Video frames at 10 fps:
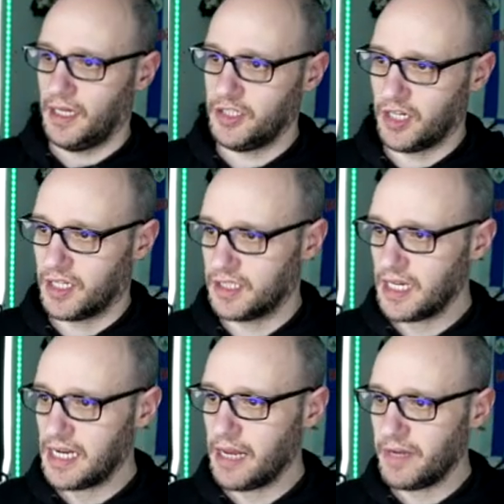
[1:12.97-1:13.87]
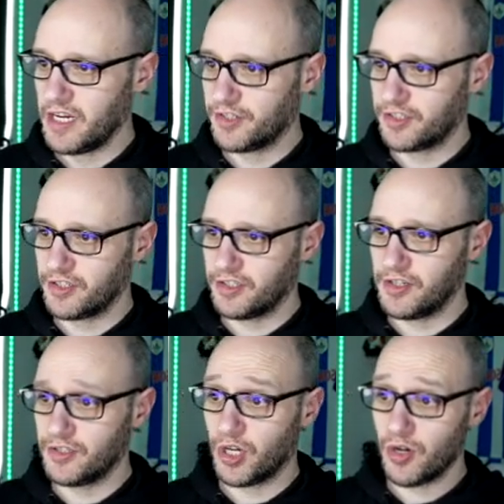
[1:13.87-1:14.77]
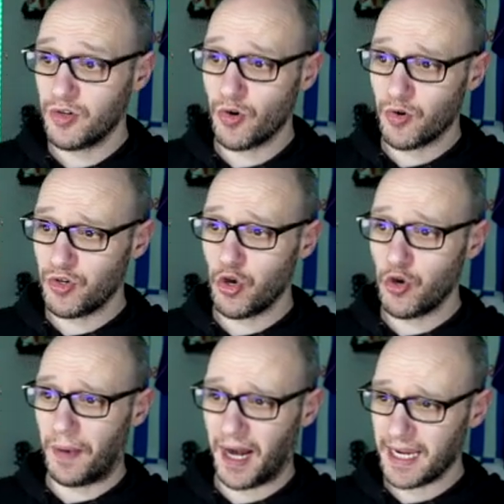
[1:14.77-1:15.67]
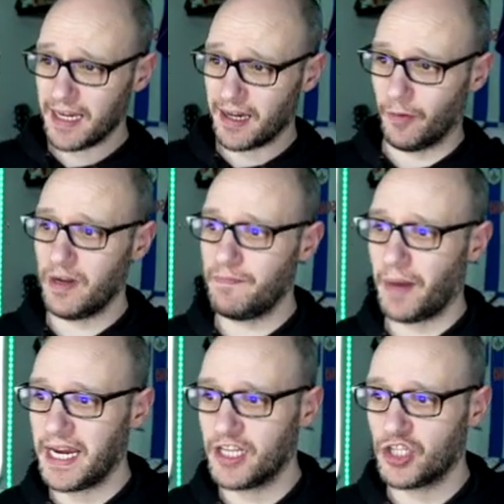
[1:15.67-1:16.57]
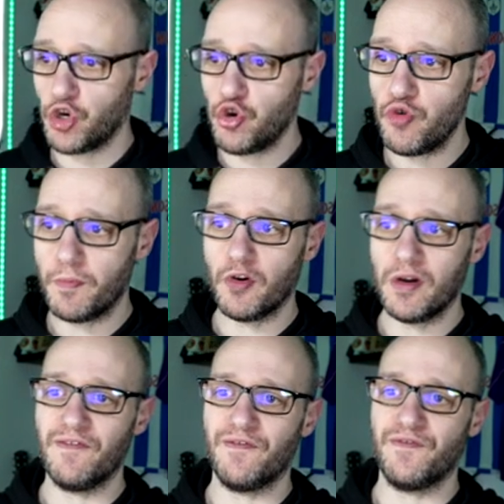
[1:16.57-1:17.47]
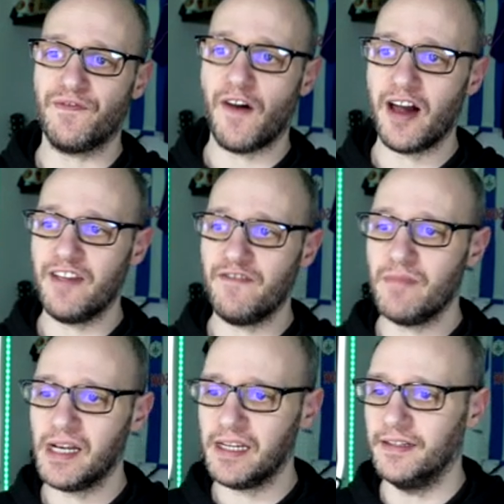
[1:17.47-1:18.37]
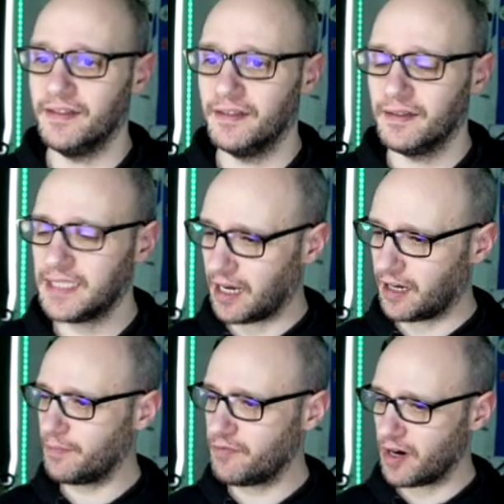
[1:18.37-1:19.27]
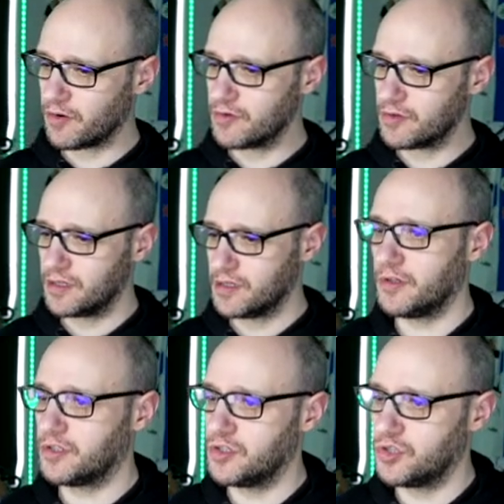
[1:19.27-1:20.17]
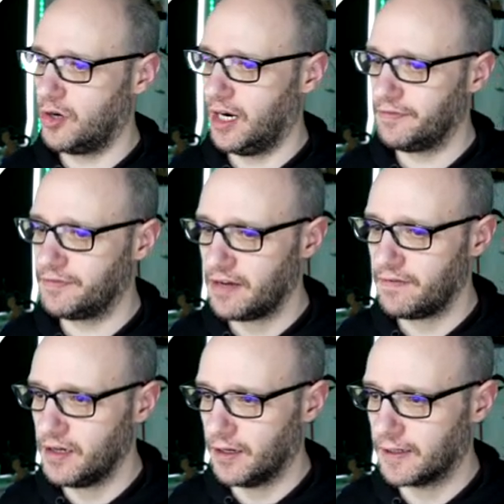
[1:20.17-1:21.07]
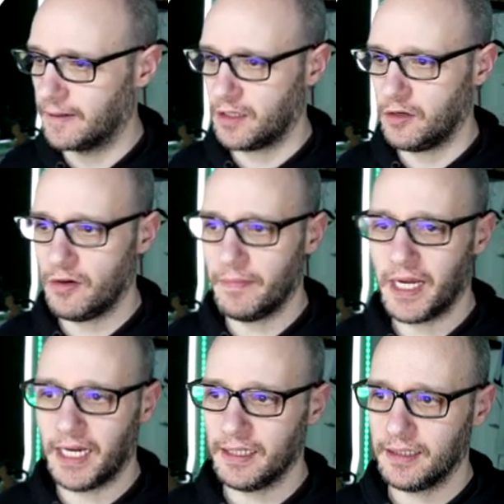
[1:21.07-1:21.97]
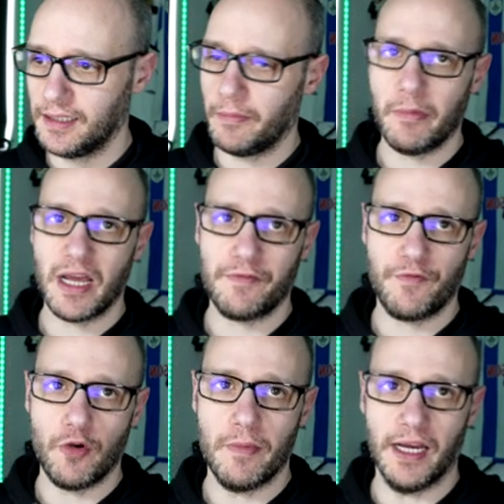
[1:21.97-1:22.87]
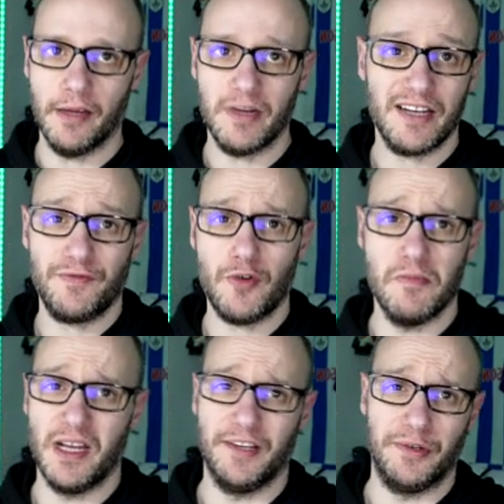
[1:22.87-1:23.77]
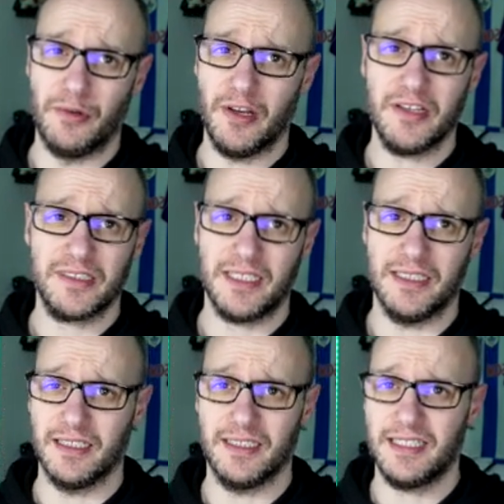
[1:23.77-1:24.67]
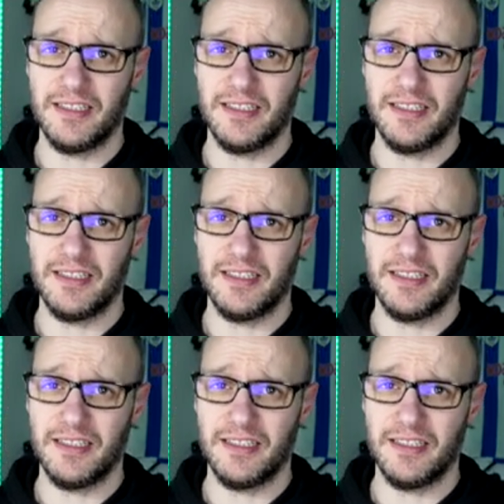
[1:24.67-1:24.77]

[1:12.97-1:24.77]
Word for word: As you can see, let me introduce you to your new player. We paid 2.5 million. Is that a club record? I'm not too sure. I'll have to have a look. It's a lot of money. I mean, we had 4 million. We had 4 million all last season.